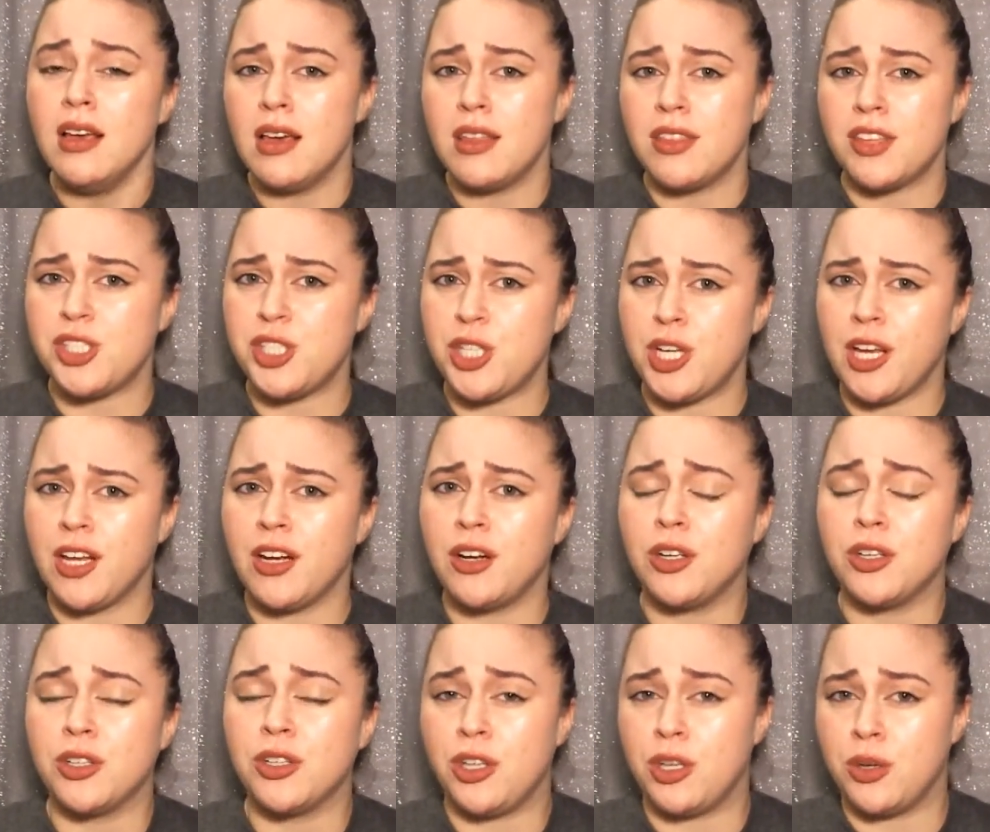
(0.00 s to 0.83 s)
the
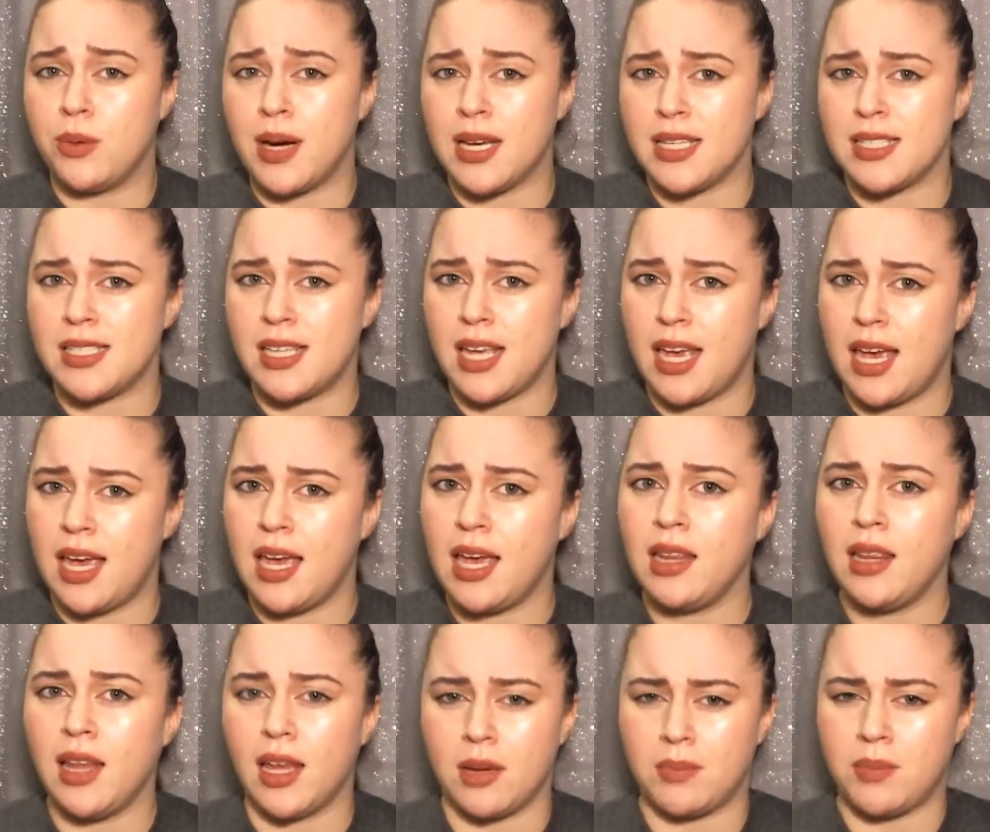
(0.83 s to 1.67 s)
channel
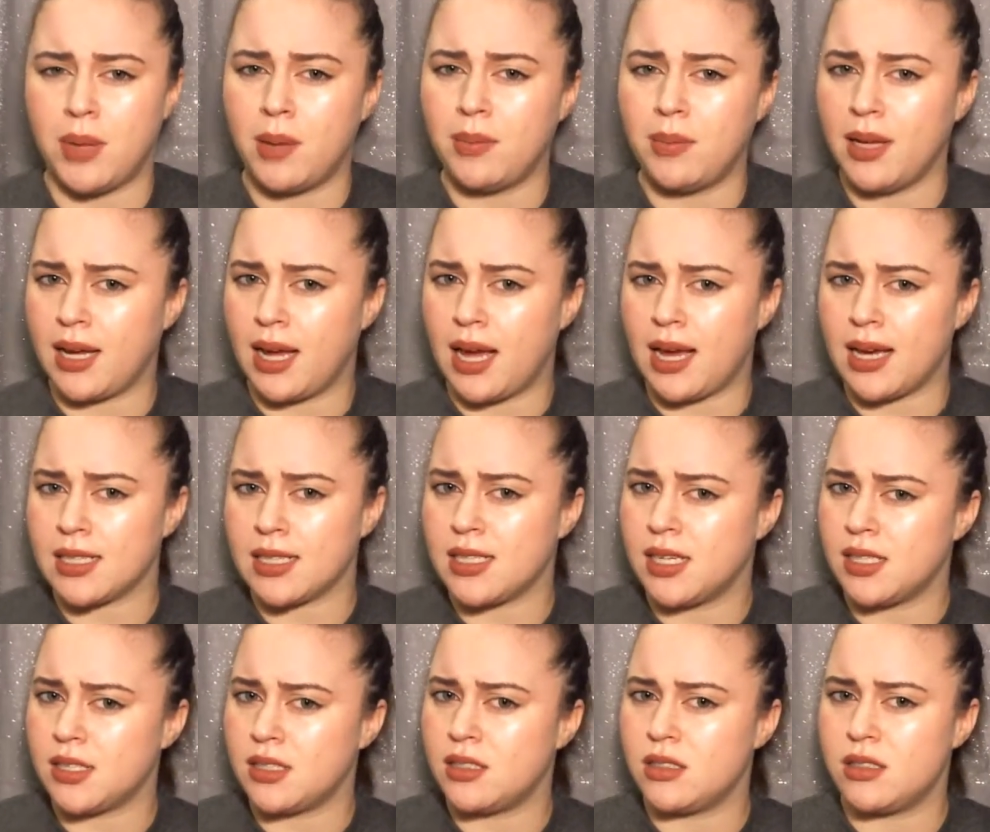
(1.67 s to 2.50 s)
USA, like public
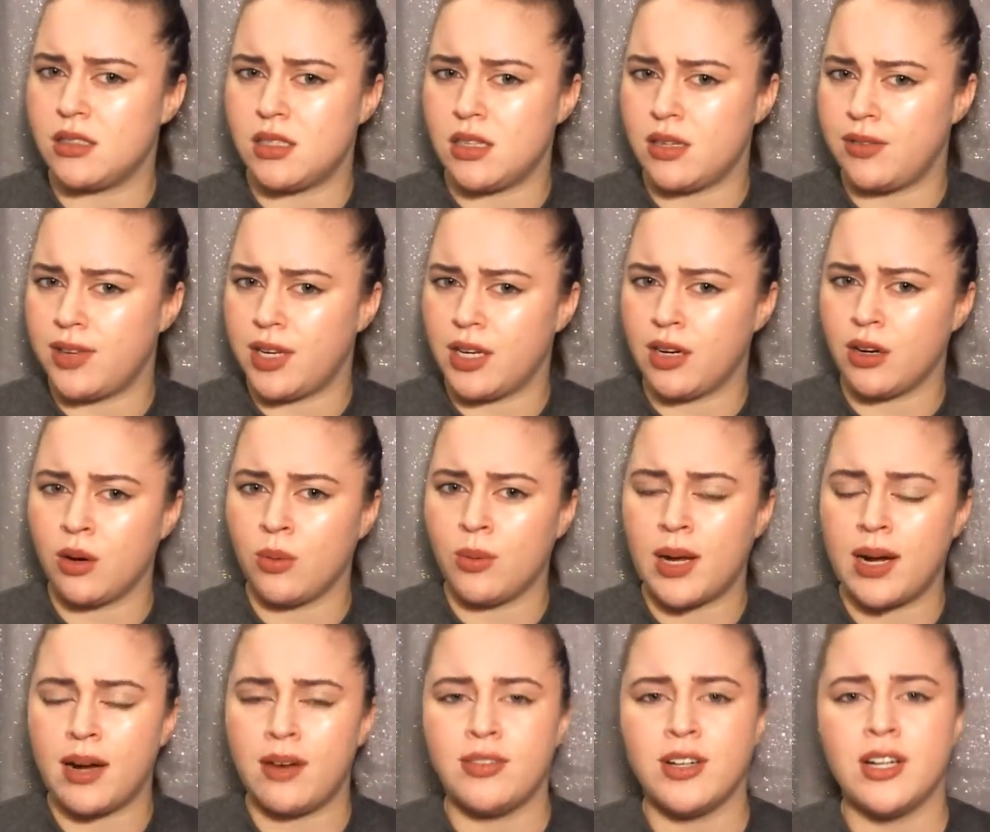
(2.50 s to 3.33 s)
access TV or
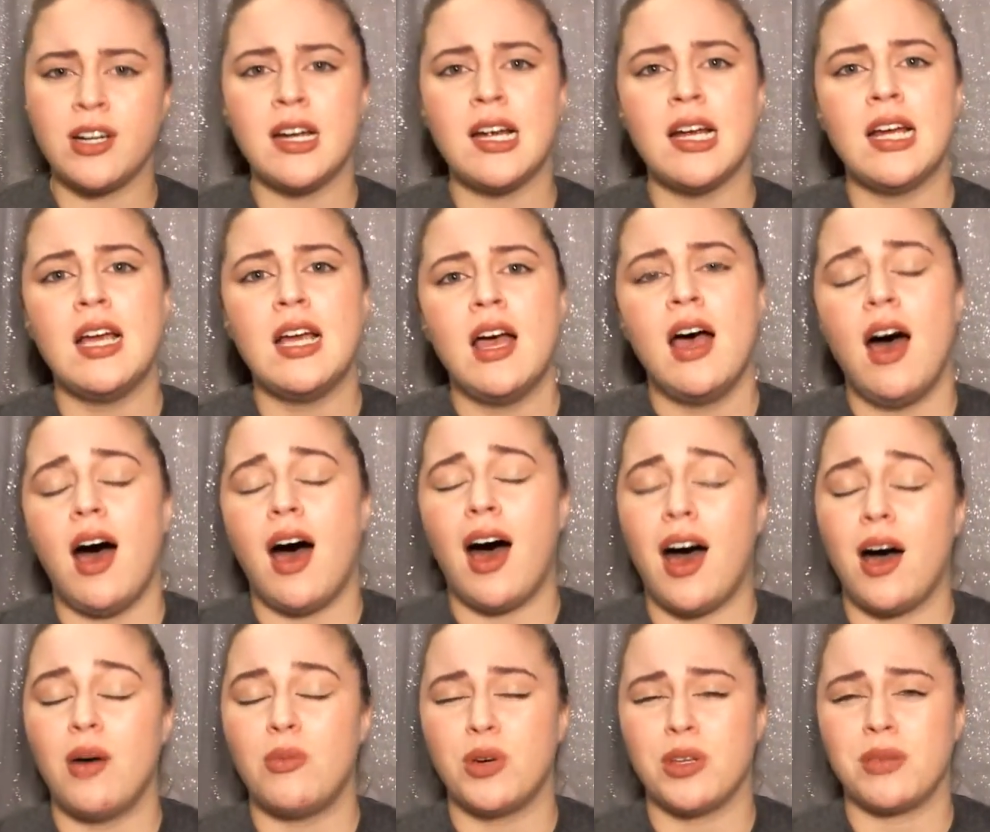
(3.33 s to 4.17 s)
whatever,
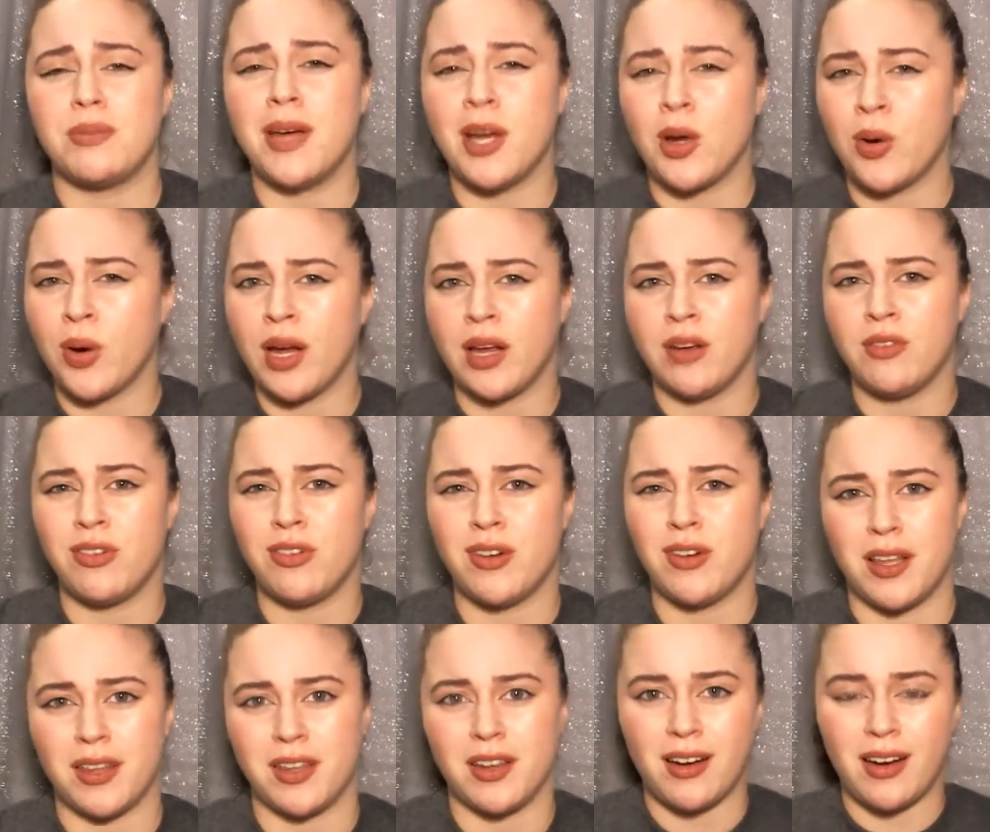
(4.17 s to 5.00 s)
with my
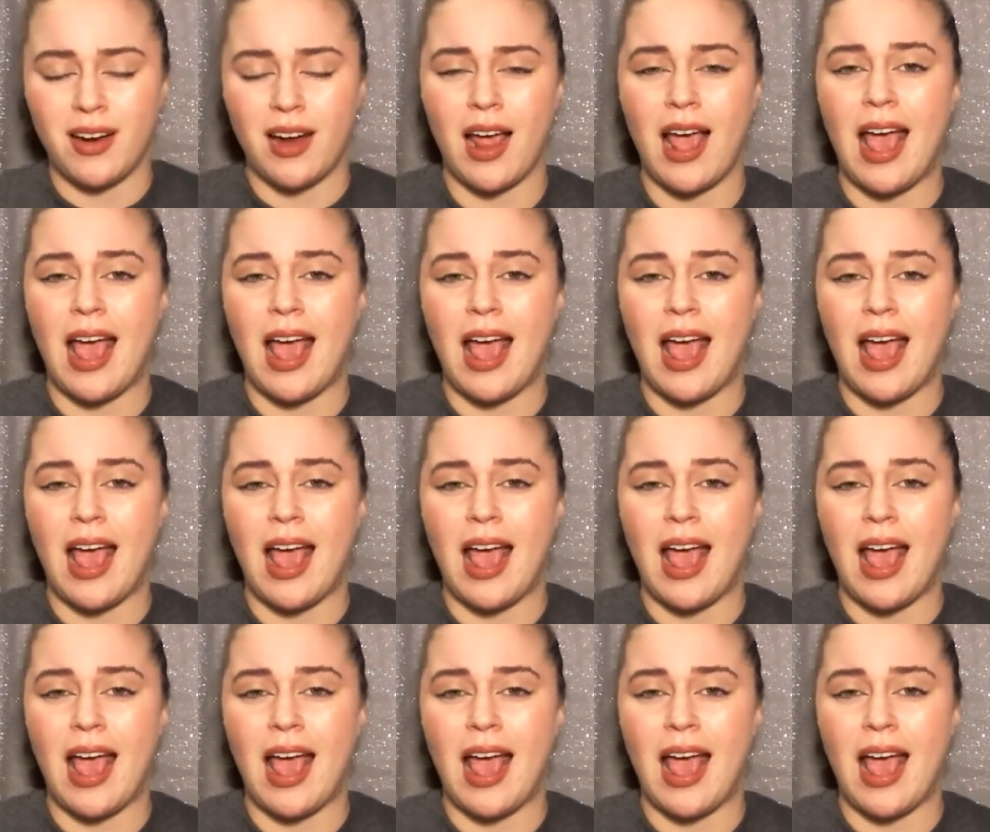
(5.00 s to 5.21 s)
grandfather.